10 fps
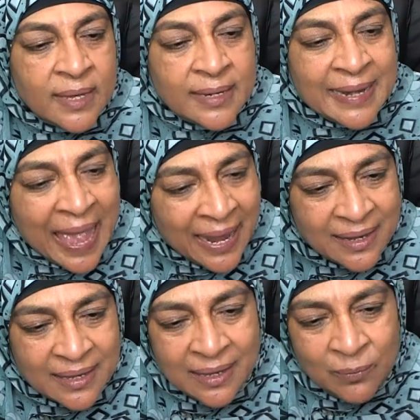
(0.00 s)

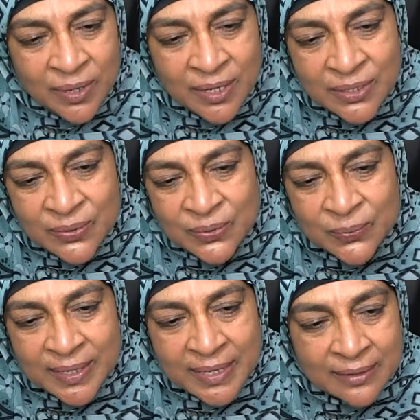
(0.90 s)
Natalie, what are you
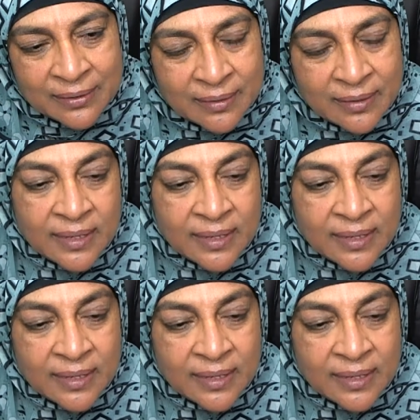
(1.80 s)
doing here?